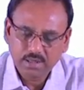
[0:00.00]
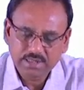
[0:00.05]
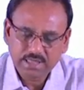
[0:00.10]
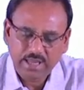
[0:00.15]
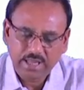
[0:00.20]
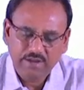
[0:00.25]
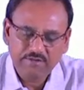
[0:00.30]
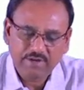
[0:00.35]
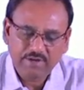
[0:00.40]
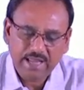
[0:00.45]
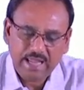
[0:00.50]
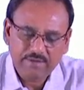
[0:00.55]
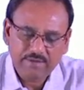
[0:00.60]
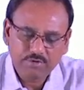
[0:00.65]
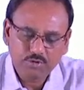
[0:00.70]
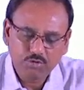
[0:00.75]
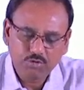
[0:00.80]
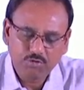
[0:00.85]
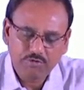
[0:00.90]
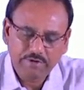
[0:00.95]
if I
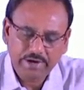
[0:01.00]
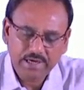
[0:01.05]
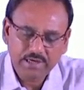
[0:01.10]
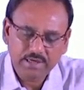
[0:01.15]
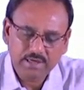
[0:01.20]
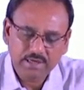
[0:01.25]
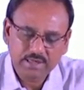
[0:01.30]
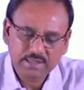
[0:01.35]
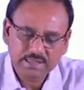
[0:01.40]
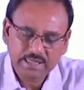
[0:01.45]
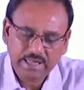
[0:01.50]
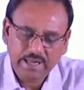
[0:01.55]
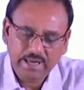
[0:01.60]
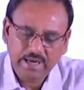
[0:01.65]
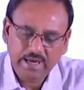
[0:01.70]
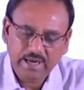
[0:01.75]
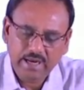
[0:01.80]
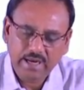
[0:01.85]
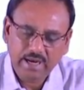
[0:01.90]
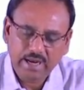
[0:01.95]
have two vectors
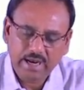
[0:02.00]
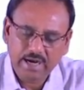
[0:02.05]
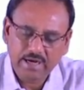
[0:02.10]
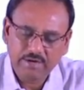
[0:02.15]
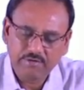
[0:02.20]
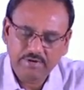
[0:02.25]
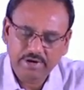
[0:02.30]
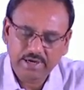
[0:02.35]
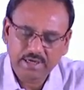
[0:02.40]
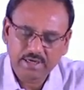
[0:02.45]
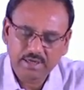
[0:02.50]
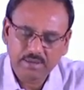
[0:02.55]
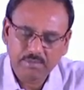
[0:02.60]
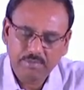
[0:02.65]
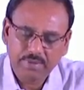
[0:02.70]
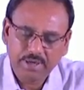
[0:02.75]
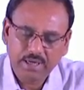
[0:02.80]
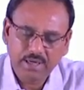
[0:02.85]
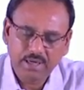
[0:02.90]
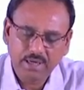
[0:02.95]
A and vector
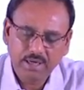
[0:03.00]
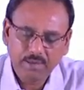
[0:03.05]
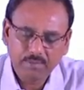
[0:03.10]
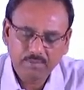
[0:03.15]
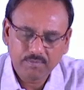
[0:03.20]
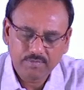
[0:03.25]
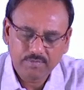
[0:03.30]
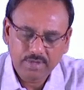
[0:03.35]
B